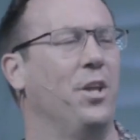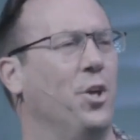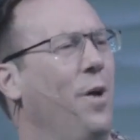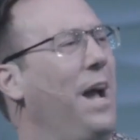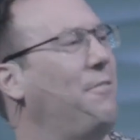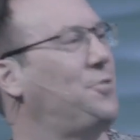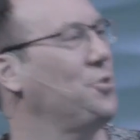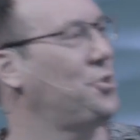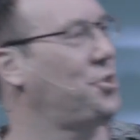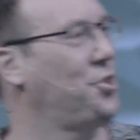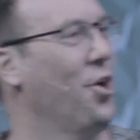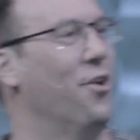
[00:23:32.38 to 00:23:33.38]
you have to
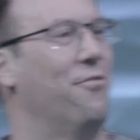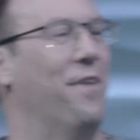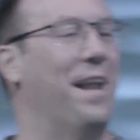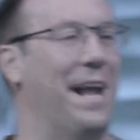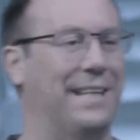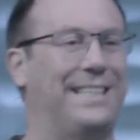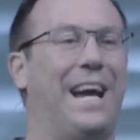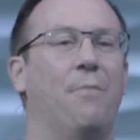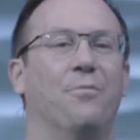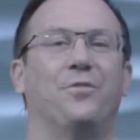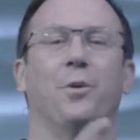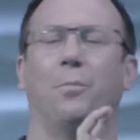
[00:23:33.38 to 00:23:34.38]
serve an
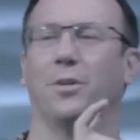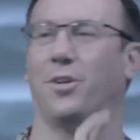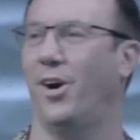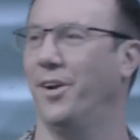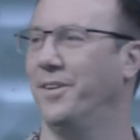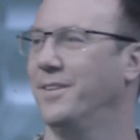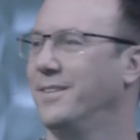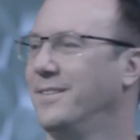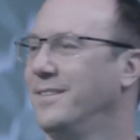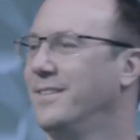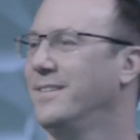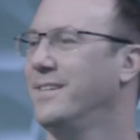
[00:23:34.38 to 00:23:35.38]
uncomfortable God?
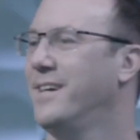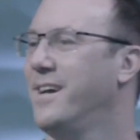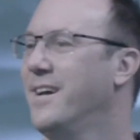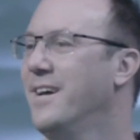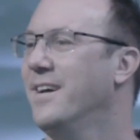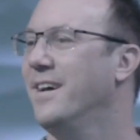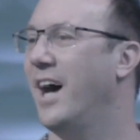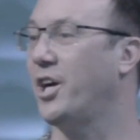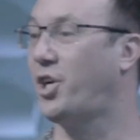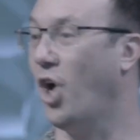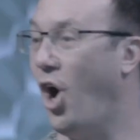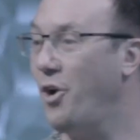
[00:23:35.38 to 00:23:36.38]
A
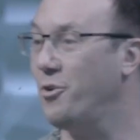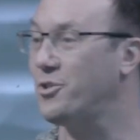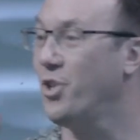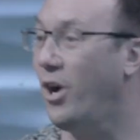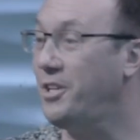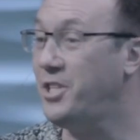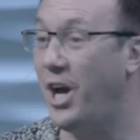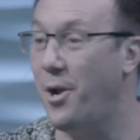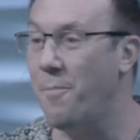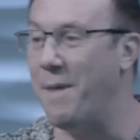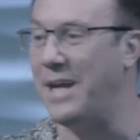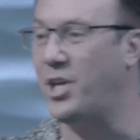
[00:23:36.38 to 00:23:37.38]
God who's not here
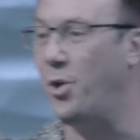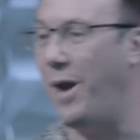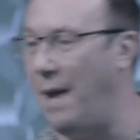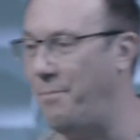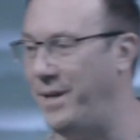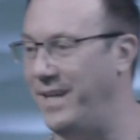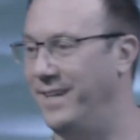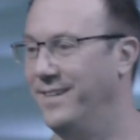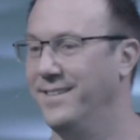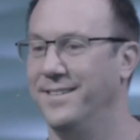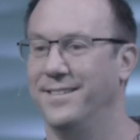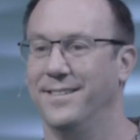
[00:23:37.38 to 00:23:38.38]
to make you happy.
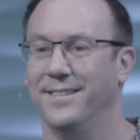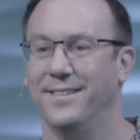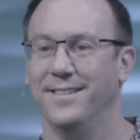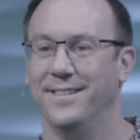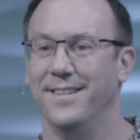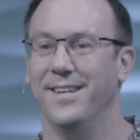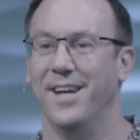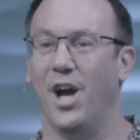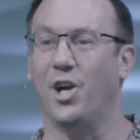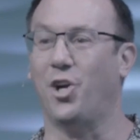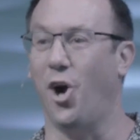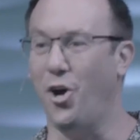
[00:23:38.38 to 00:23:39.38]

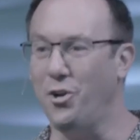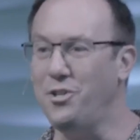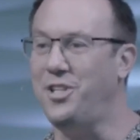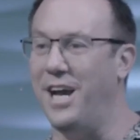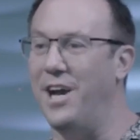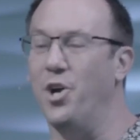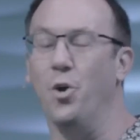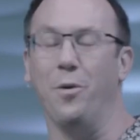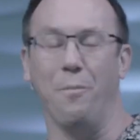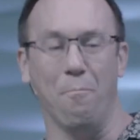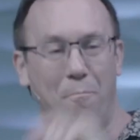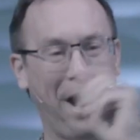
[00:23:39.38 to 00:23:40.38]
A God who's here who
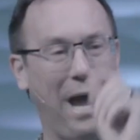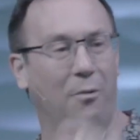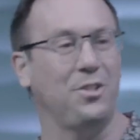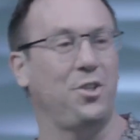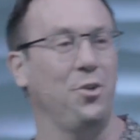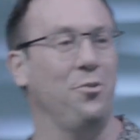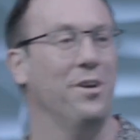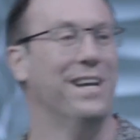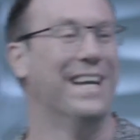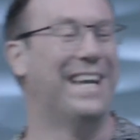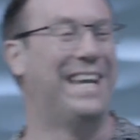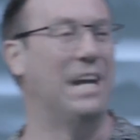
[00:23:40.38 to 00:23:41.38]
empowers you,
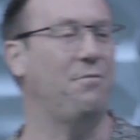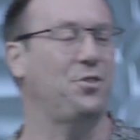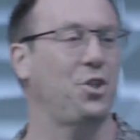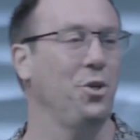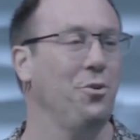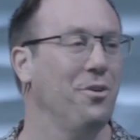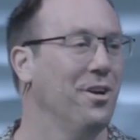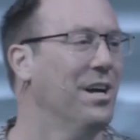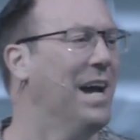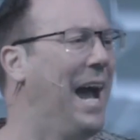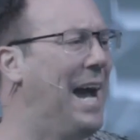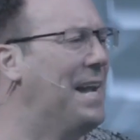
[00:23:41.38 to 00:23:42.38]
gifts you,
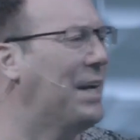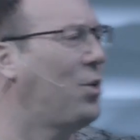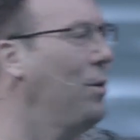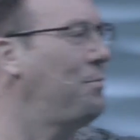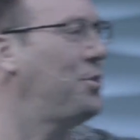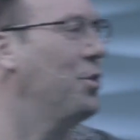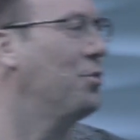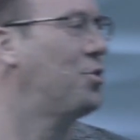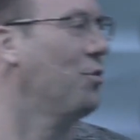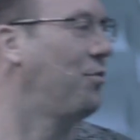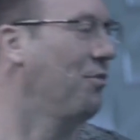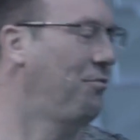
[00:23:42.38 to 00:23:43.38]
and equips you
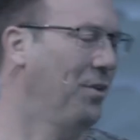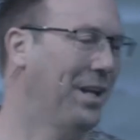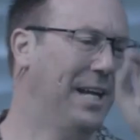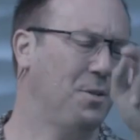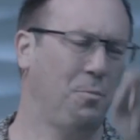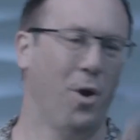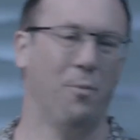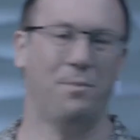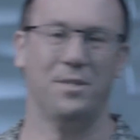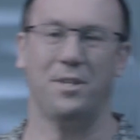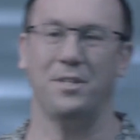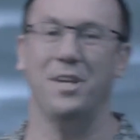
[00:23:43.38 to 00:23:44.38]
to fulfill His
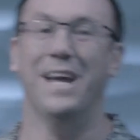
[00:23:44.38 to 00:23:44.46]
purposes.